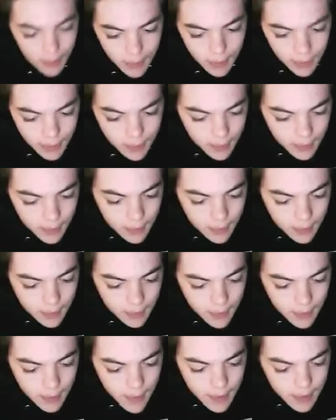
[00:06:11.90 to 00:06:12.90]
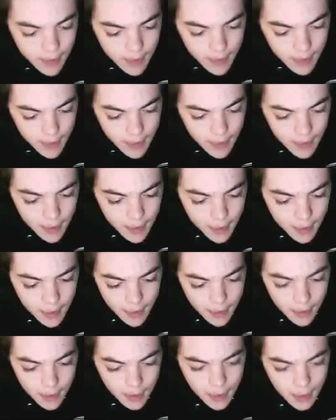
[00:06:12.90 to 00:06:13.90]

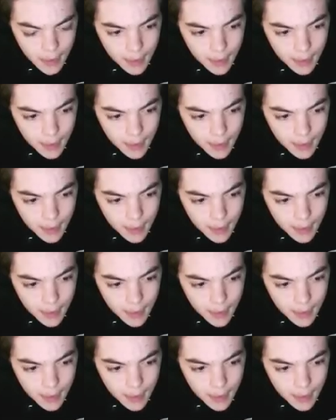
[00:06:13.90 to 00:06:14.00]
Nobody speaks.